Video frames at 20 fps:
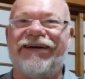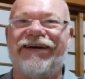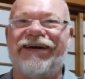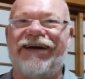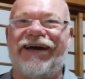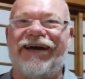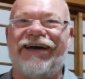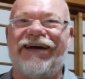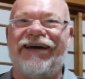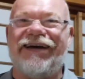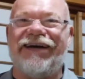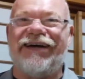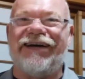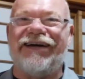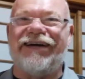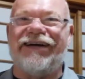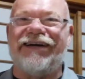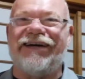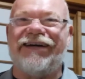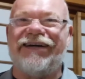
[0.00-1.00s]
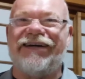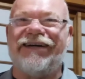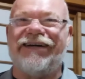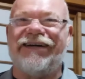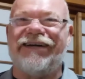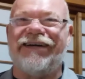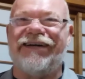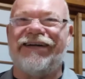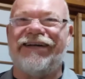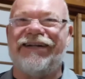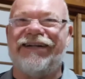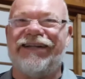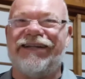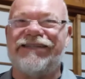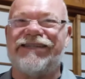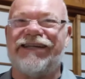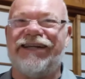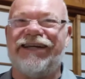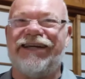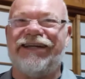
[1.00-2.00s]
and
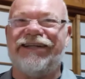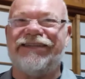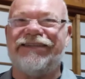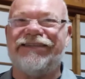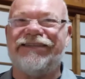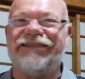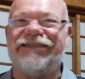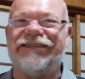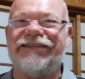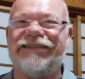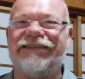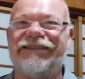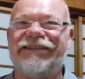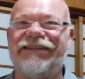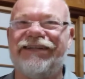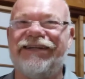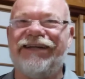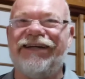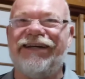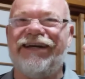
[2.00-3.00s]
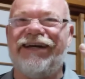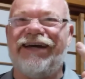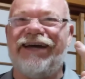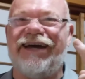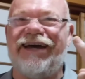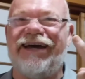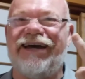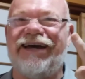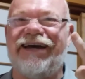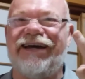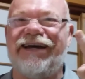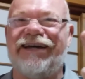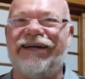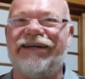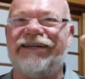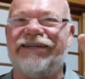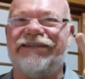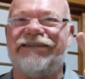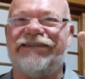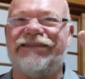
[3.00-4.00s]
listening,
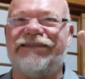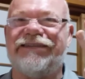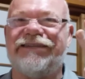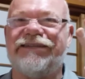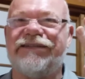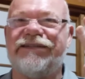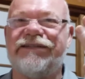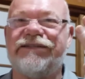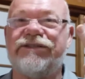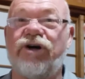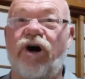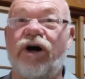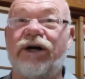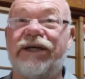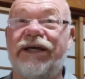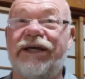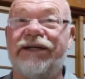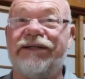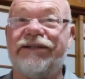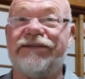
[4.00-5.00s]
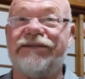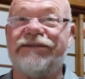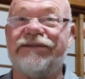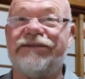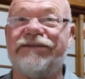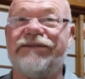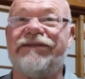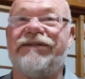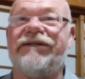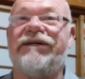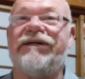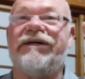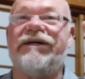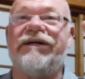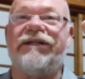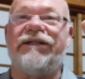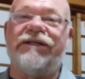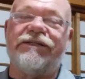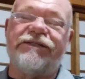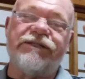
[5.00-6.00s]
and talking.
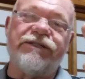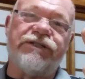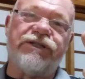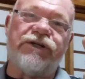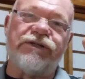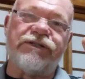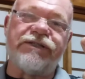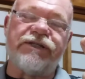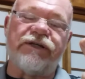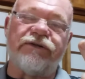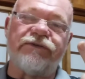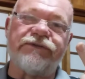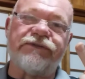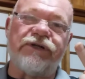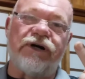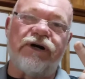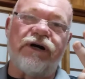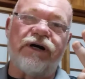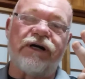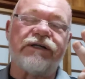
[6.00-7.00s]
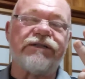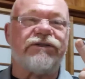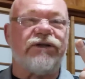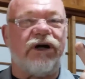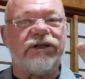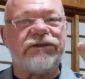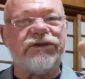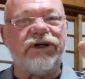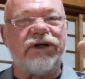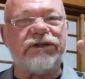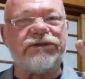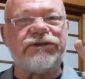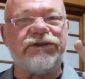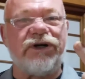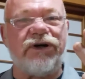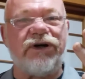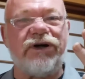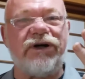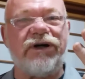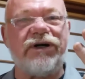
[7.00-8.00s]
Listen to yourself talk,
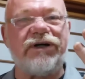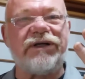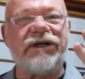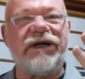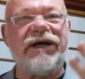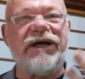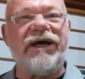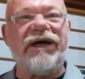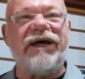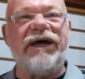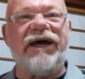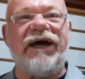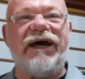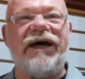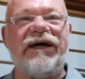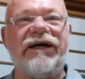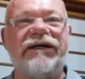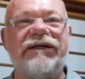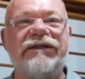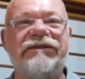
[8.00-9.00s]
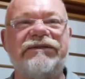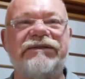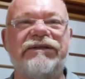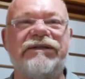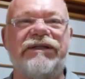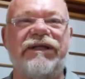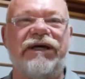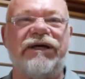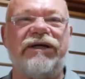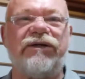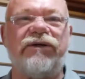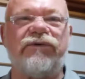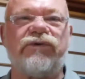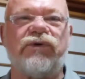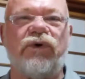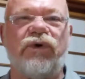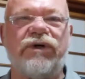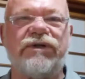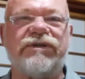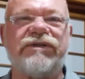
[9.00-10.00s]
talk. And then, of
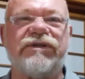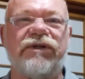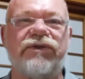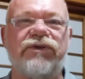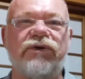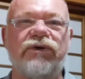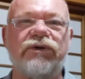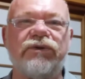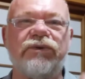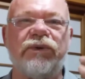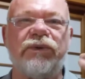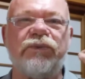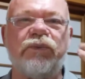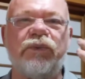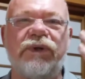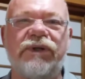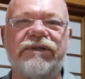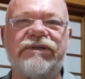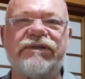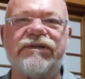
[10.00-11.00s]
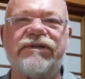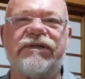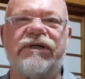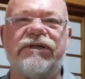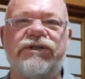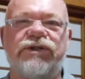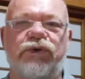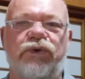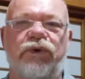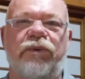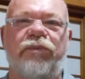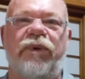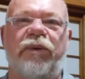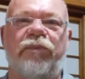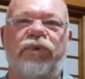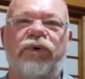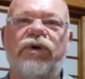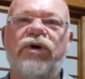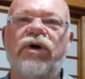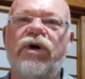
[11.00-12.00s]
course, the third one was, as you
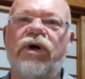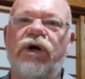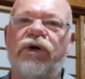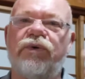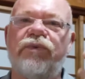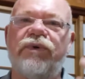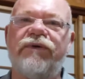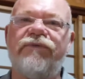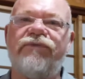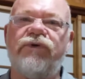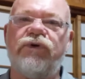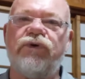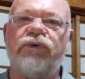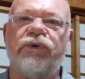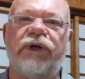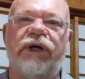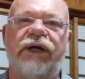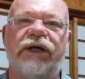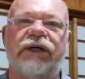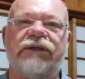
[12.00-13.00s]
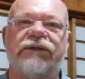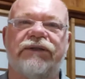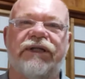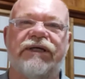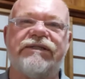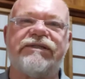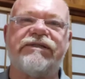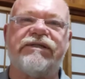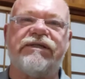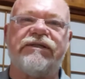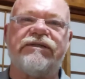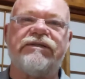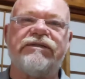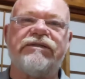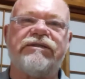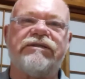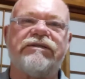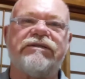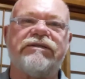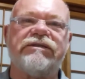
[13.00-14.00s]
remember, reviewing.
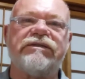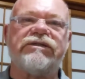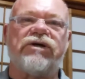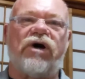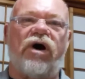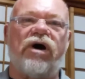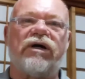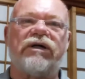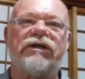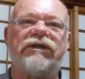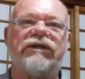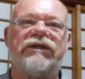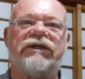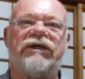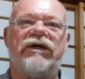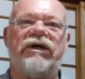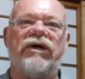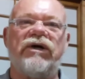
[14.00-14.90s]
Listen, talk,